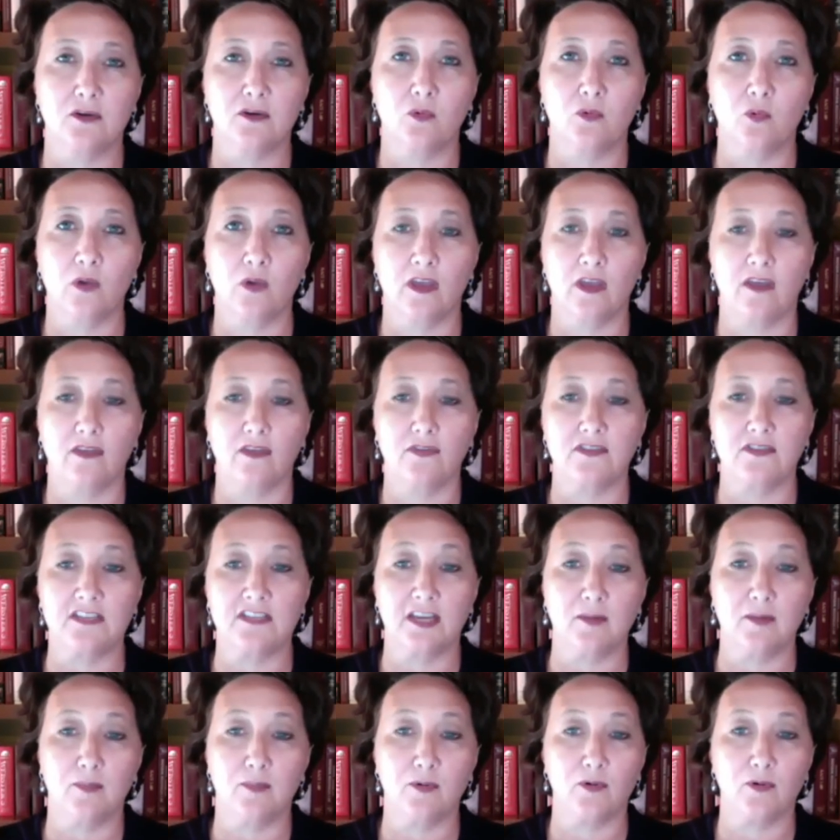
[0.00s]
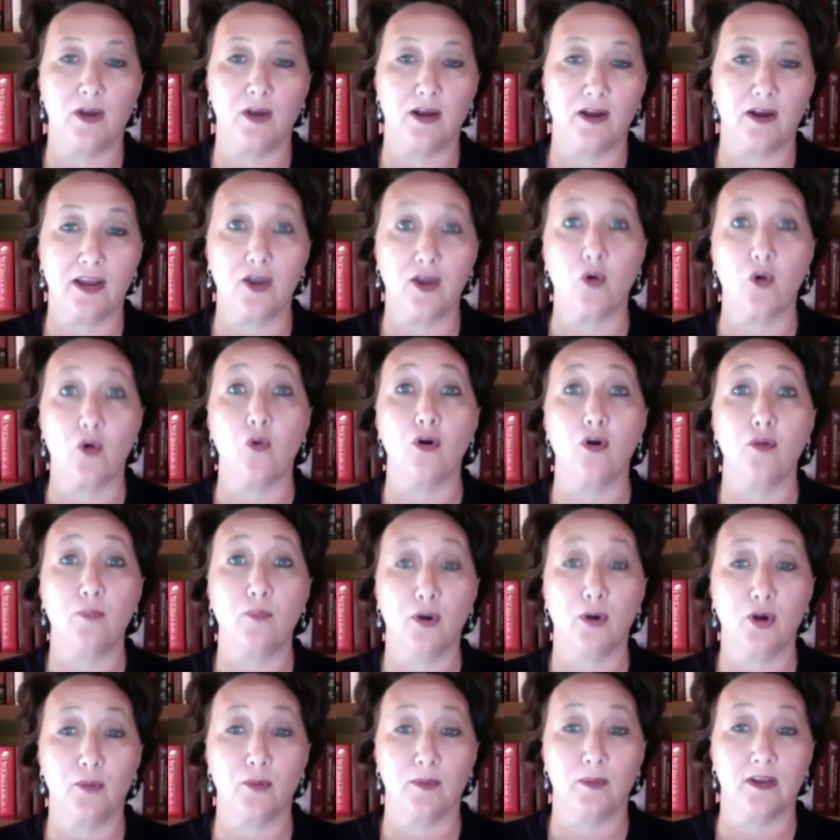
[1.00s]
with temporary or
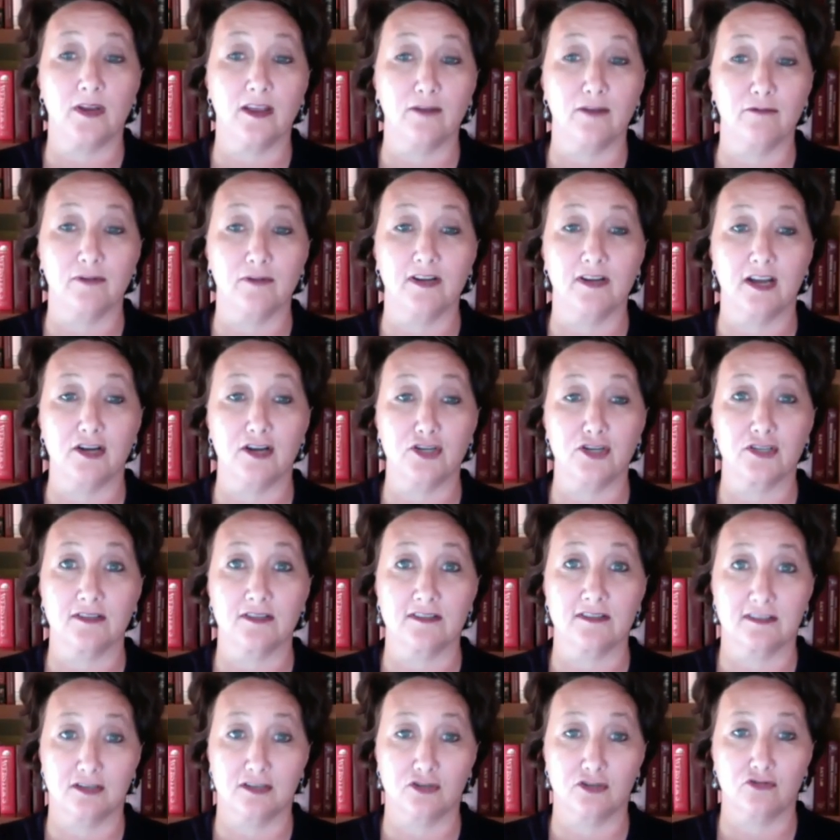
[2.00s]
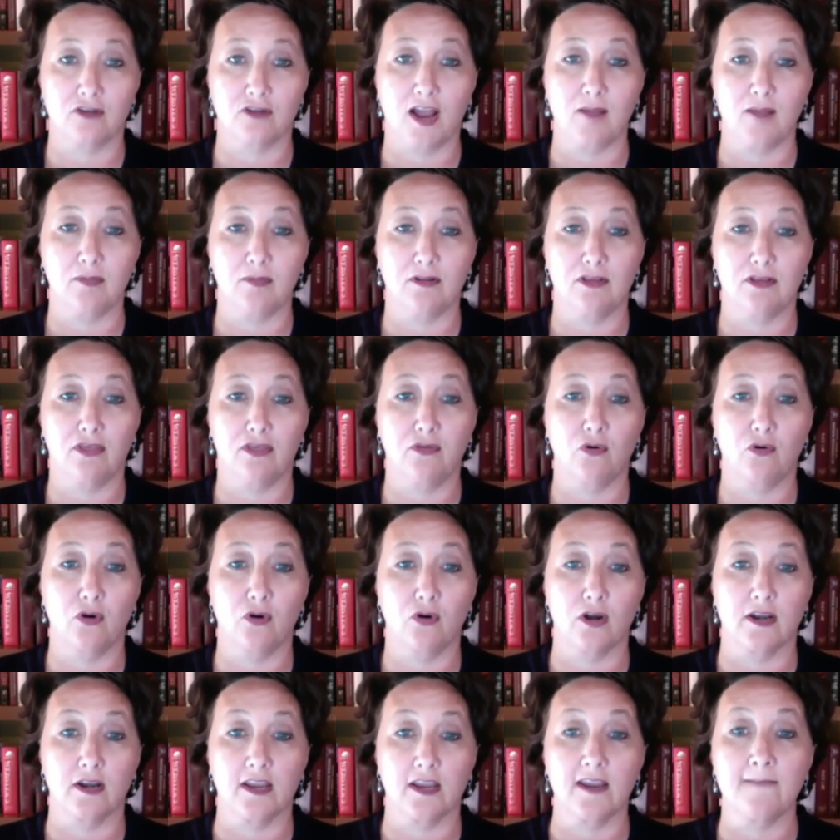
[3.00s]
permanent reductions in tribal
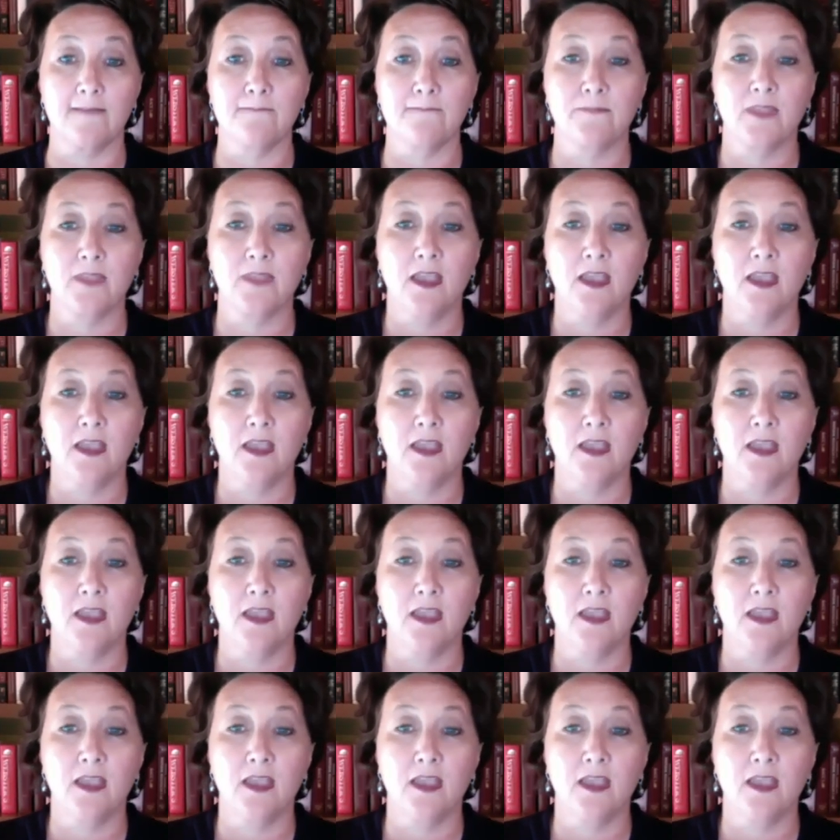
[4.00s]
authority.